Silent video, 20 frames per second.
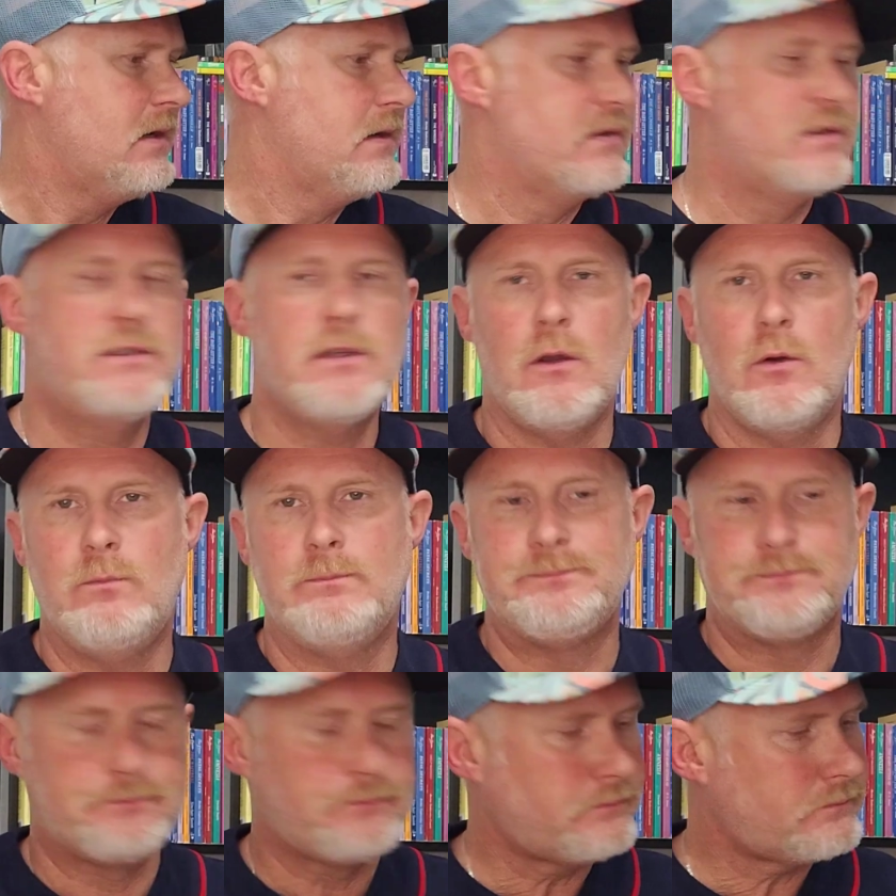
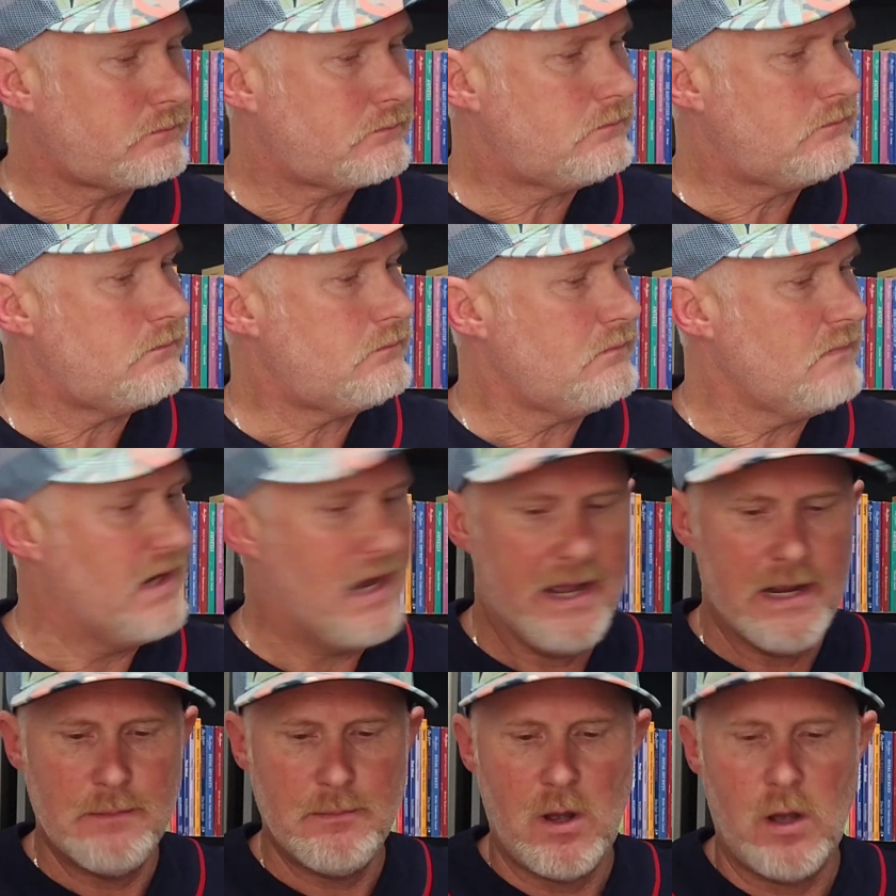So
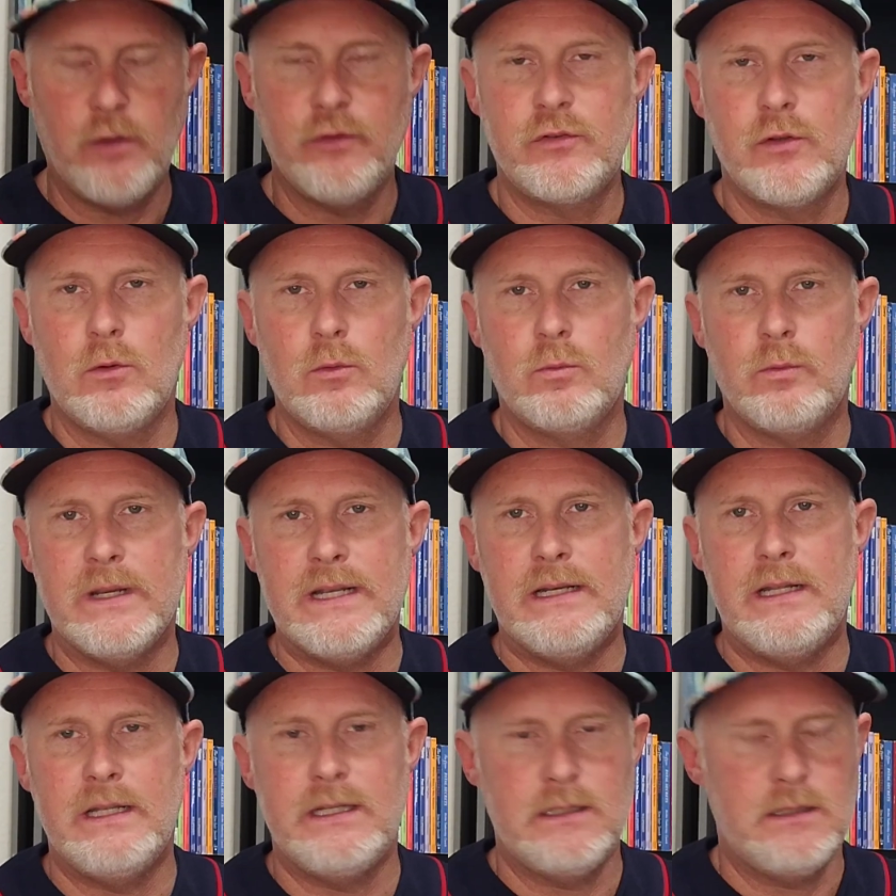I am also
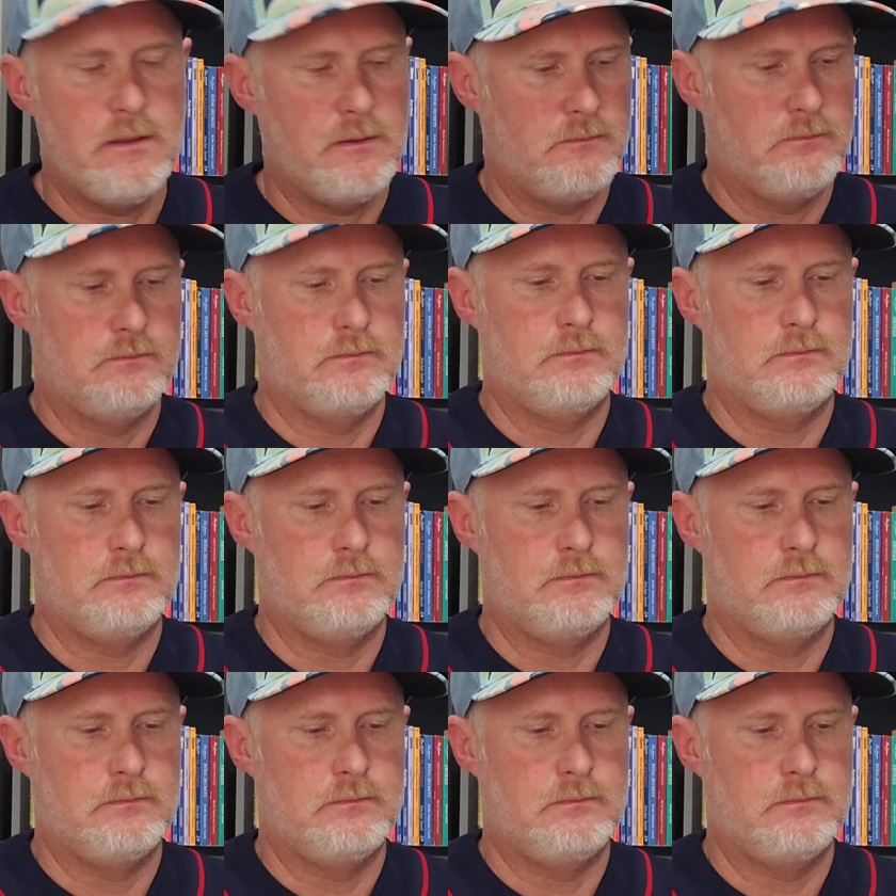reading